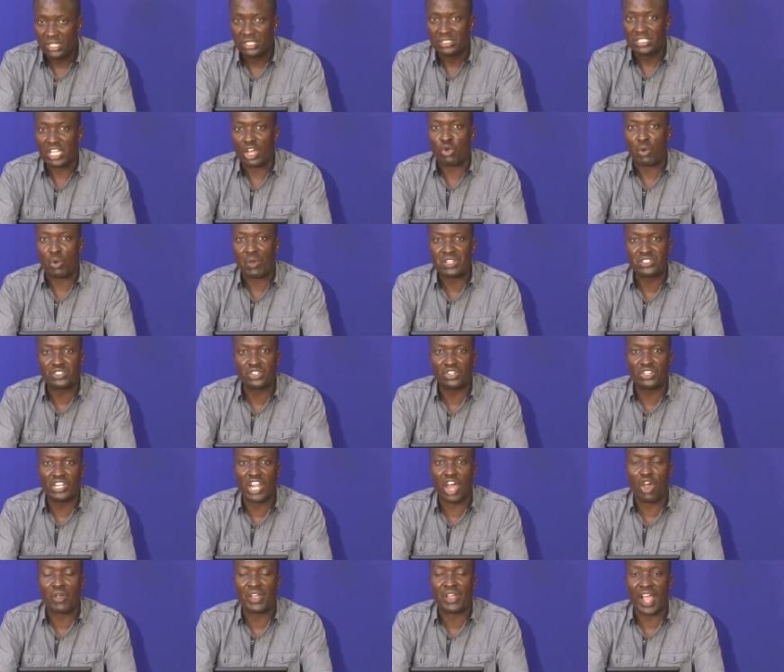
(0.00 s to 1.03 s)
The question
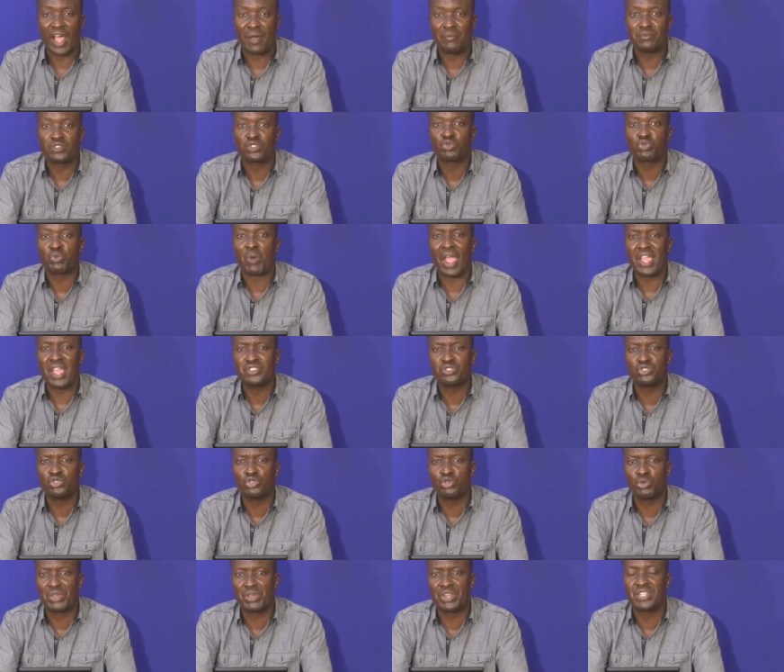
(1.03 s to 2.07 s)
now comes, why
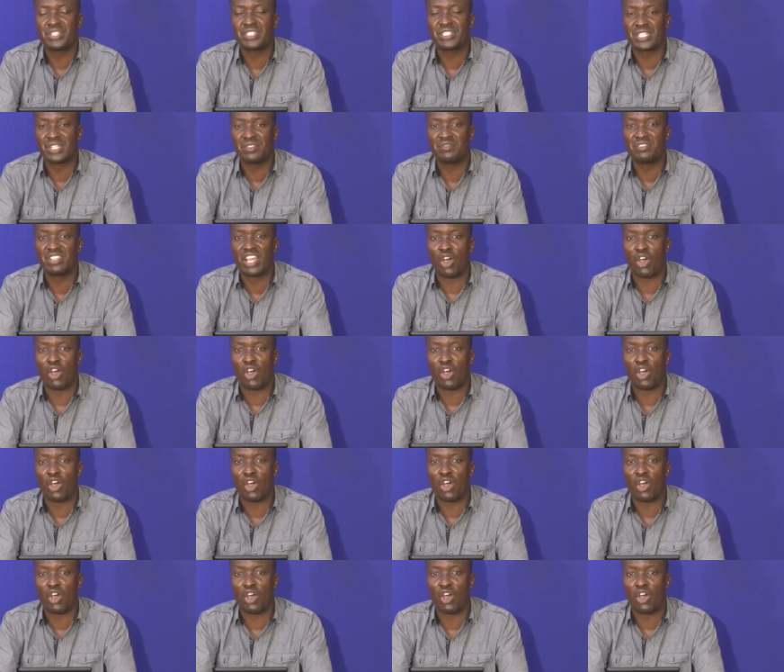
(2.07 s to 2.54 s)
should we receive